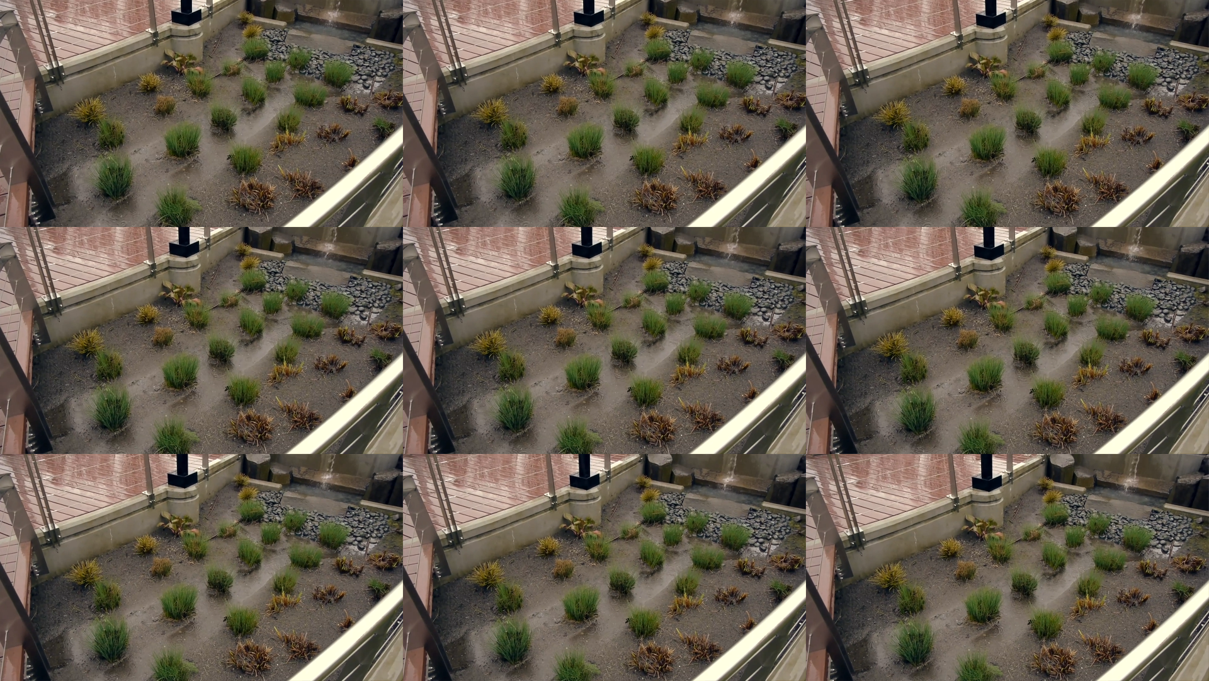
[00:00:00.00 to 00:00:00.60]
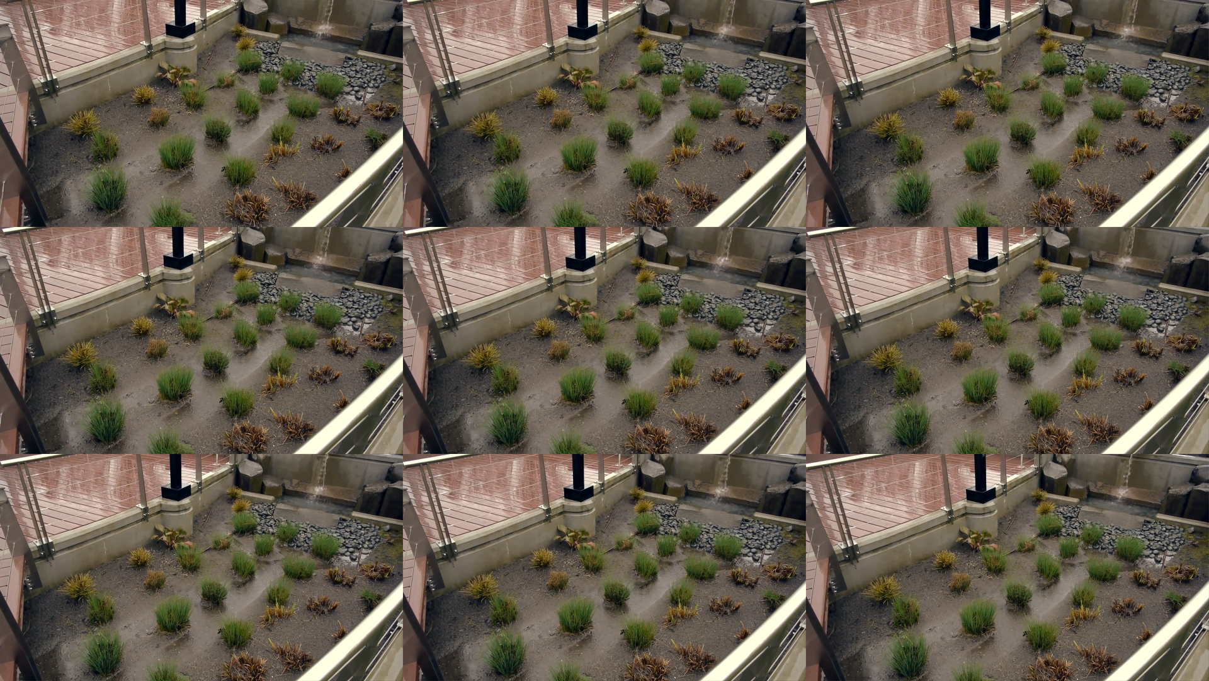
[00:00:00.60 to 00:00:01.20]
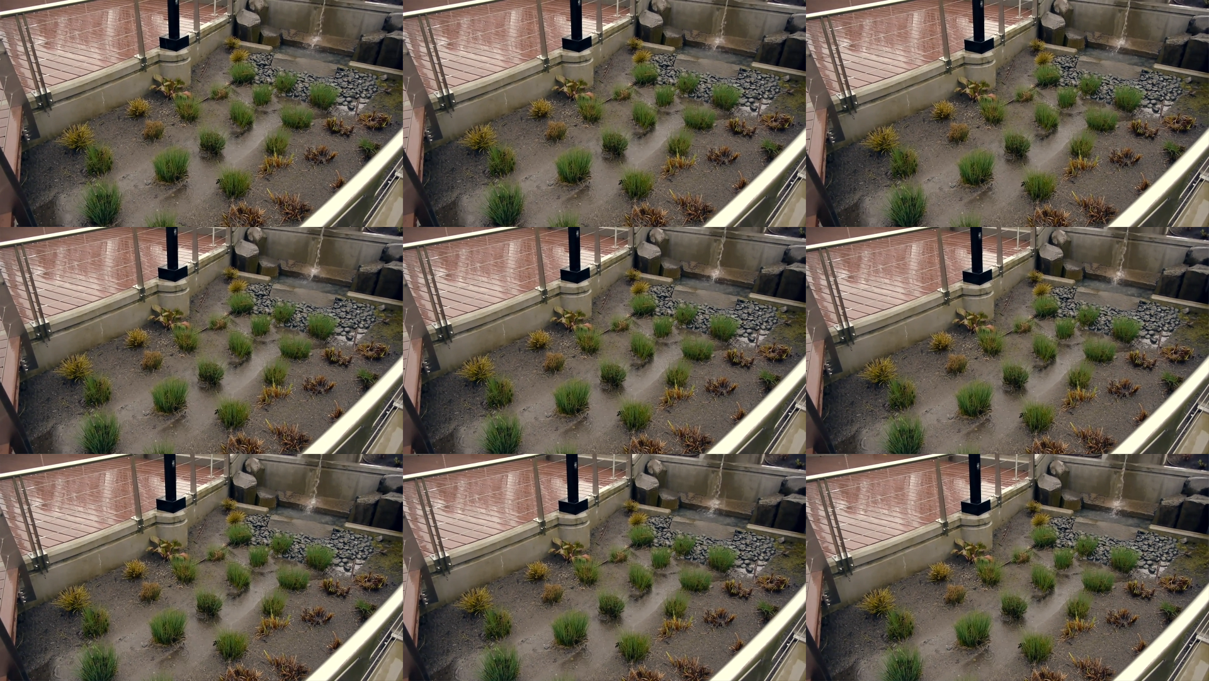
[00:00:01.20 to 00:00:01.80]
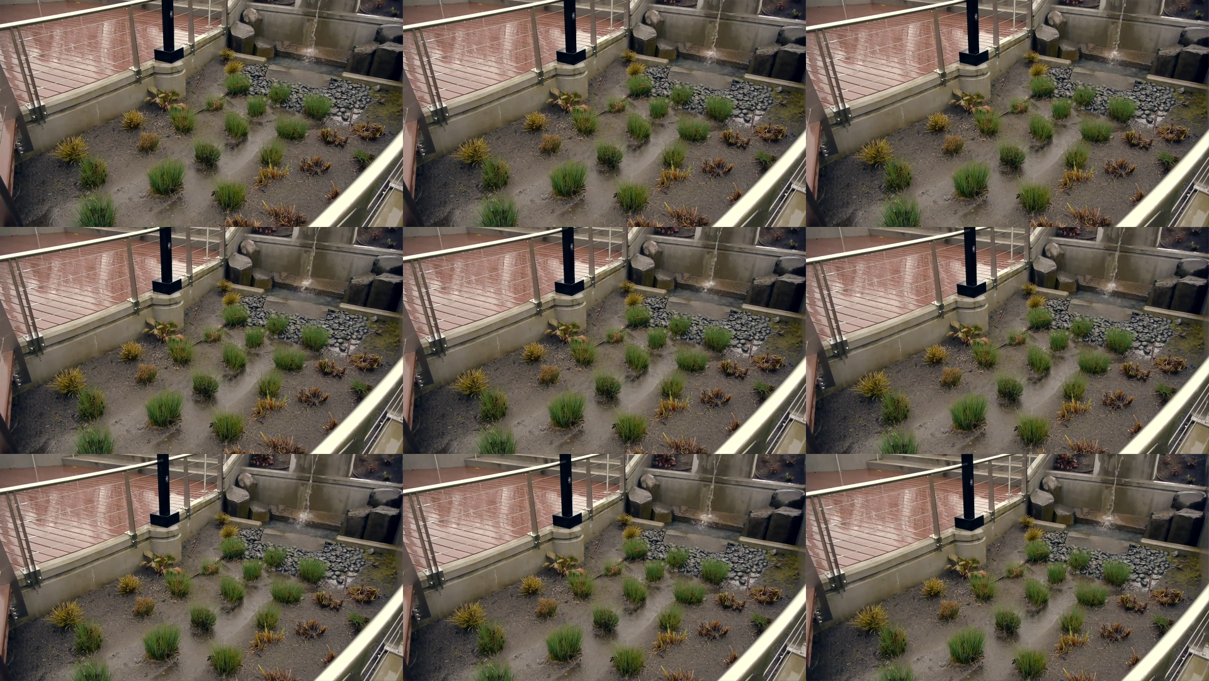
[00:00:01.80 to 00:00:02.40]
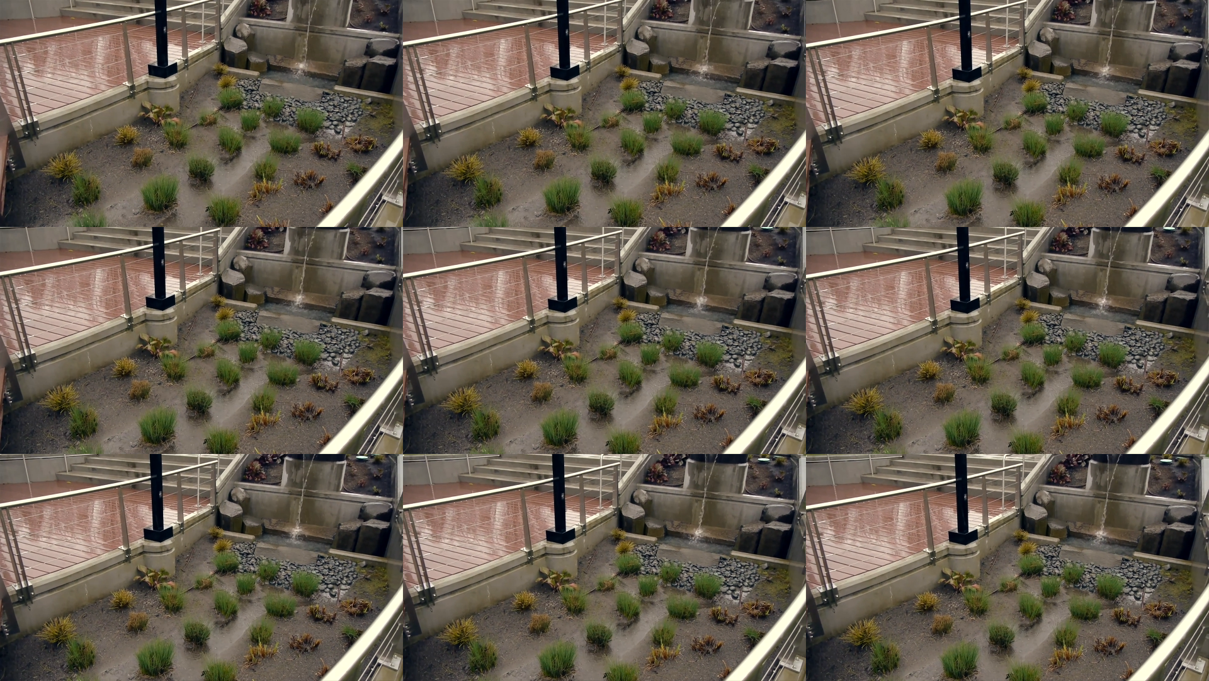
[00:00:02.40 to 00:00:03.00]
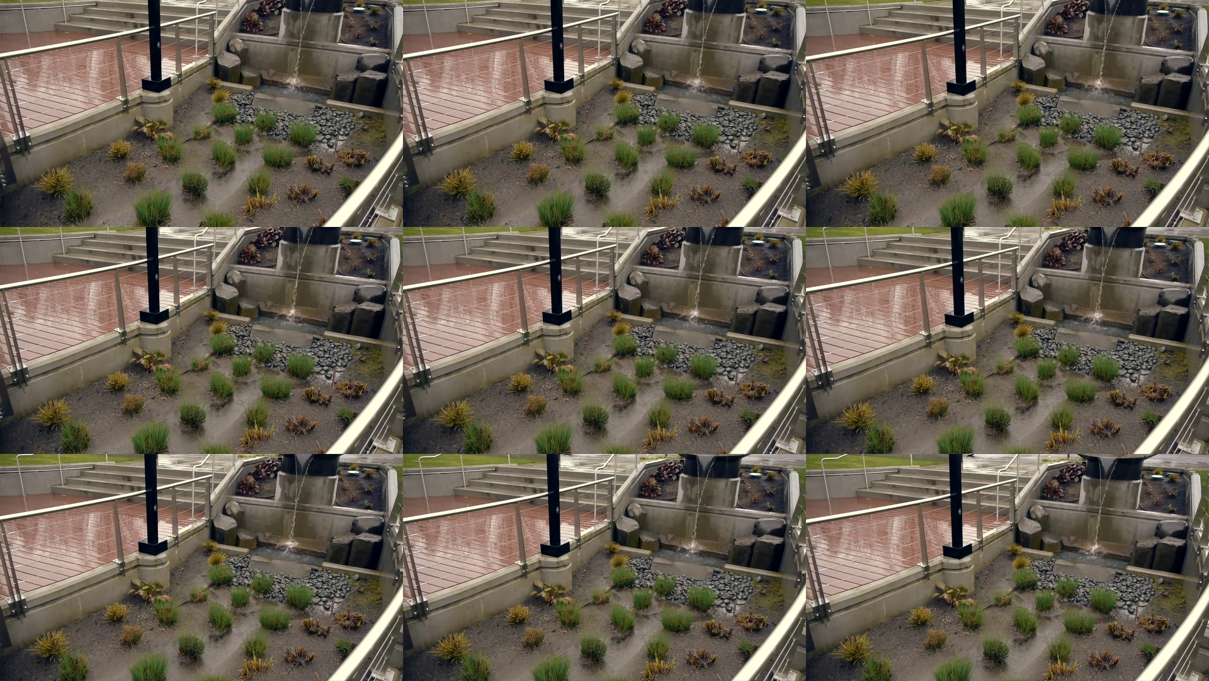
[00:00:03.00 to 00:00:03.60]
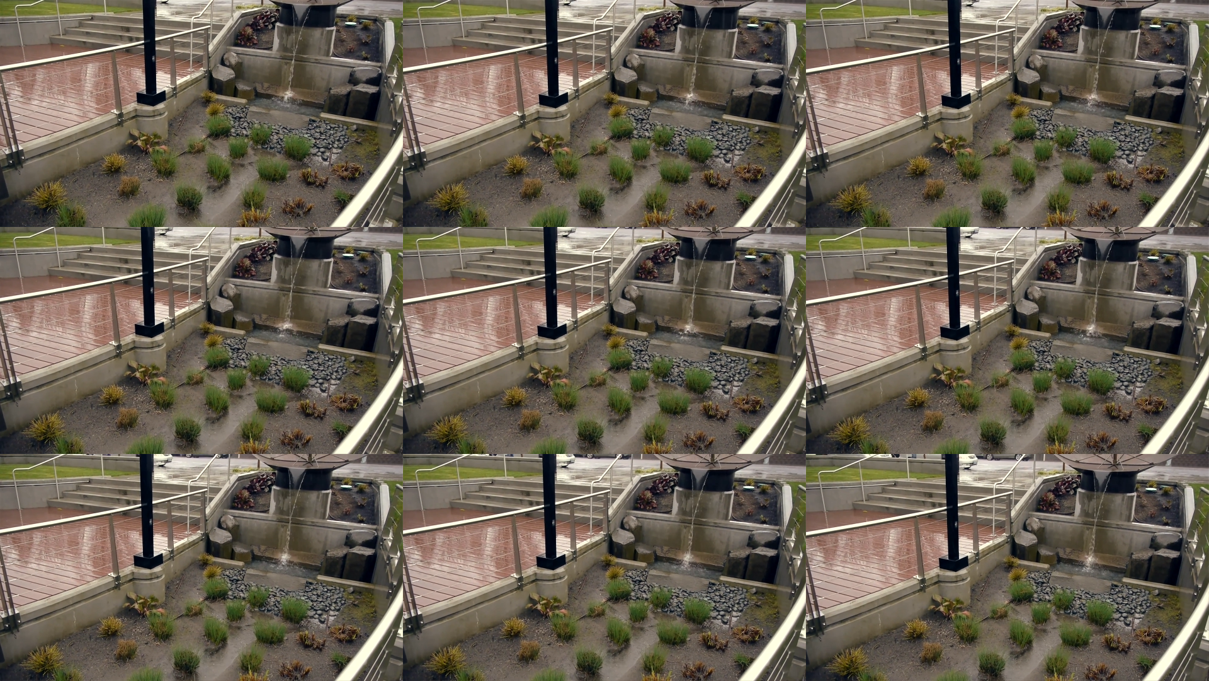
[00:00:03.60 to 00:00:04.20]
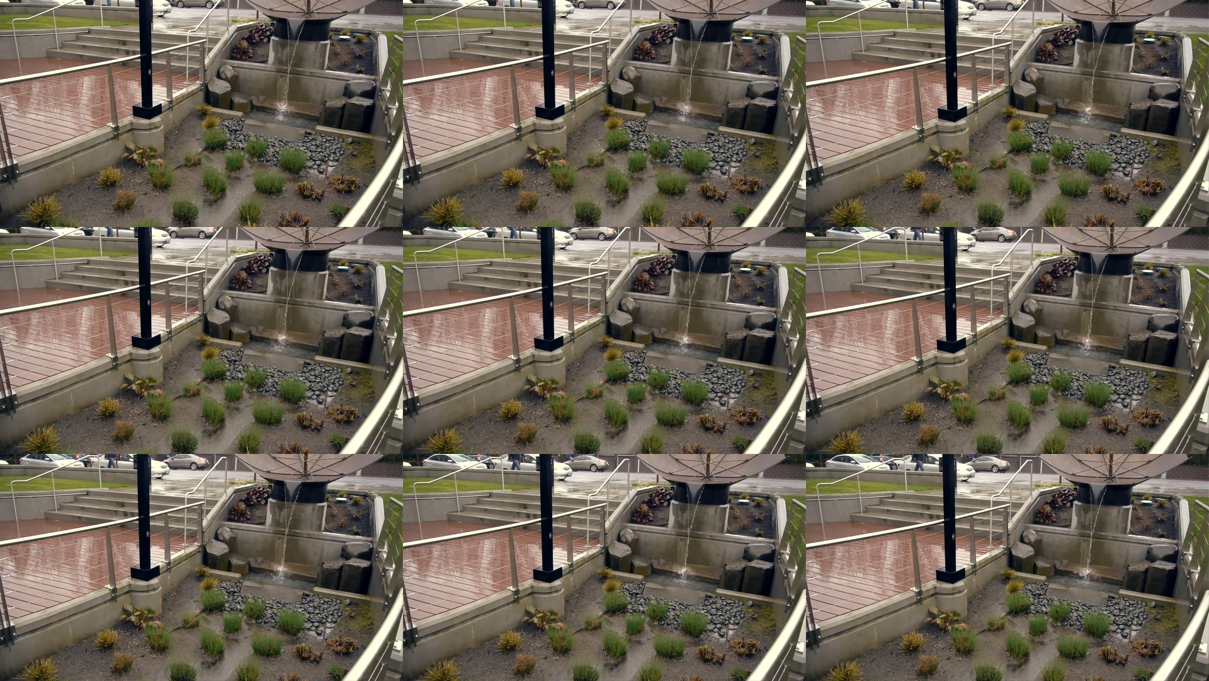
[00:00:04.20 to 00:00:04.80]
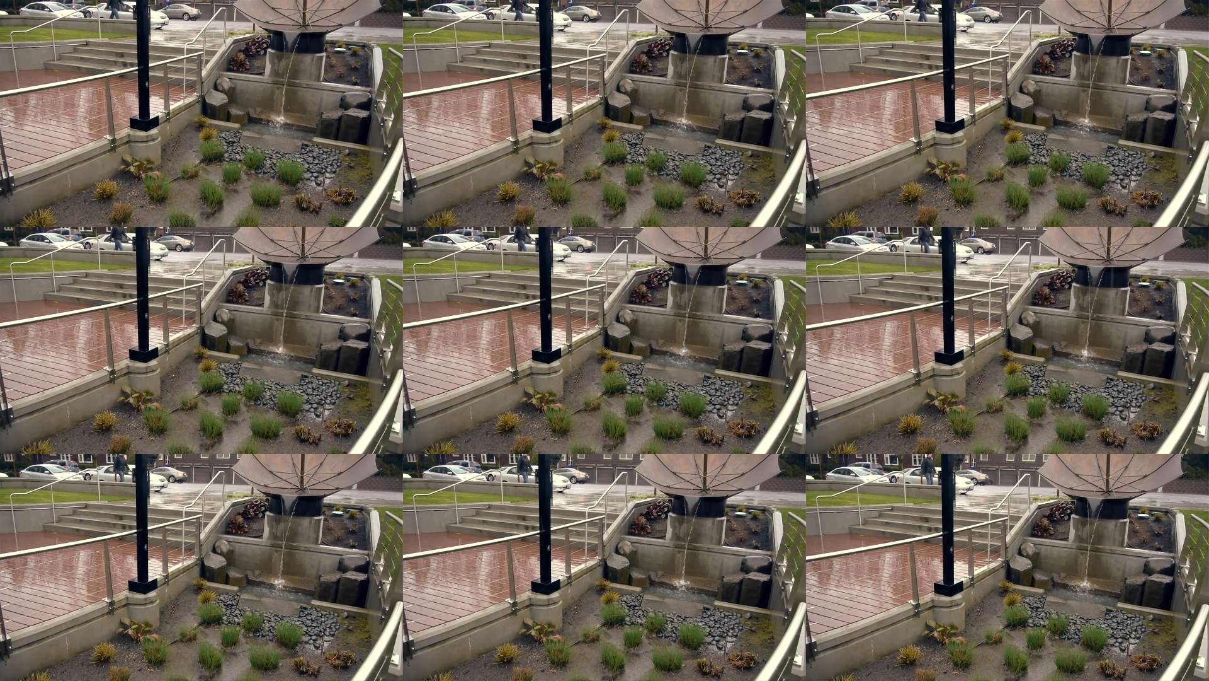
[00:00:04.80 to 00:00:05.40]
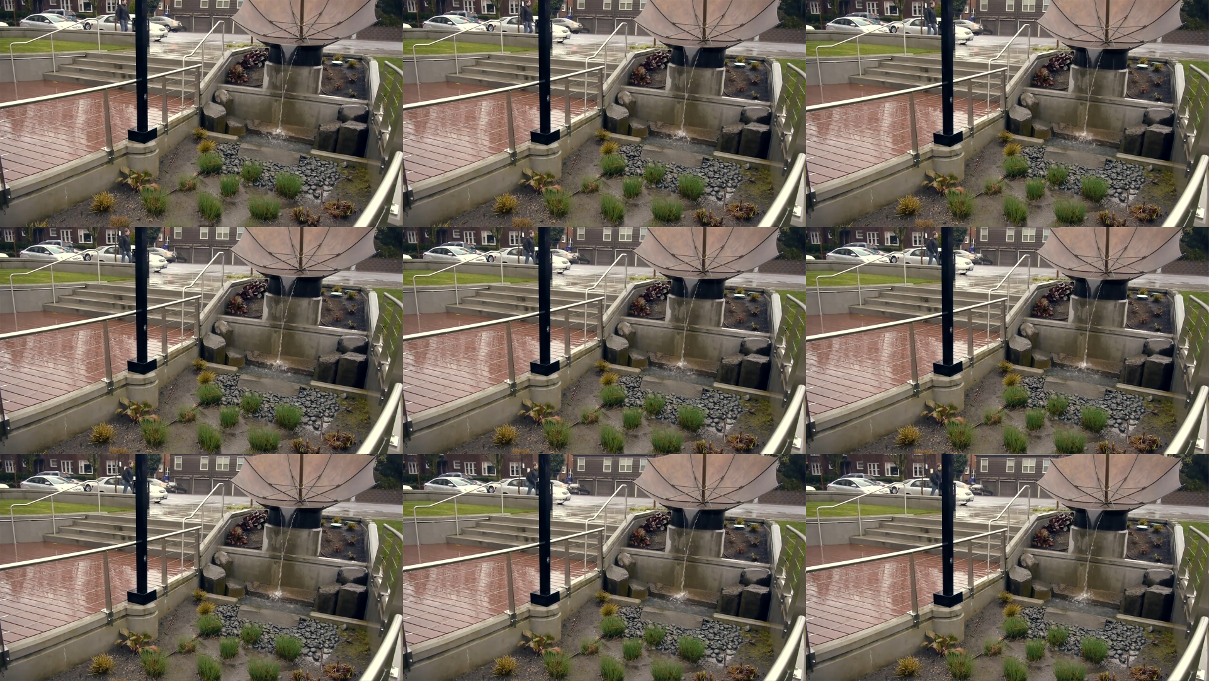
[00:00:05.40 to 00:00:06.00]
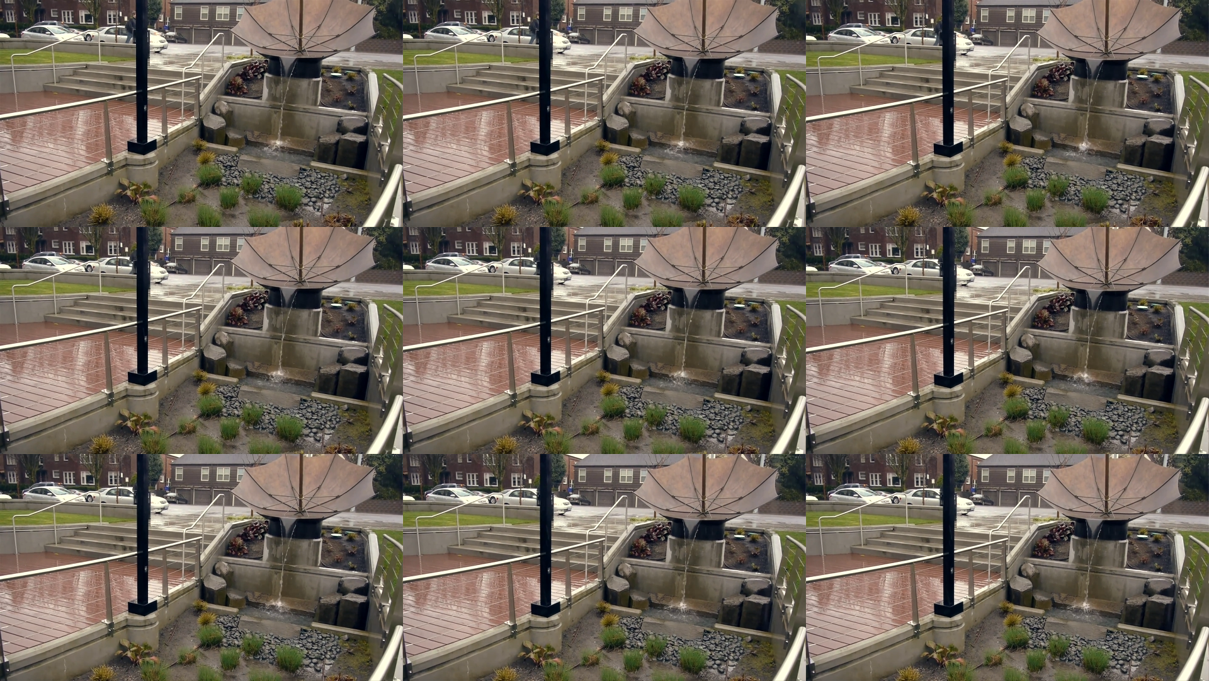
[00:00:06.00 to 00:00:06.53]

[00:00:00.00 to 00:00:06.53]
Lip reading: Nobody's mouth can be seen.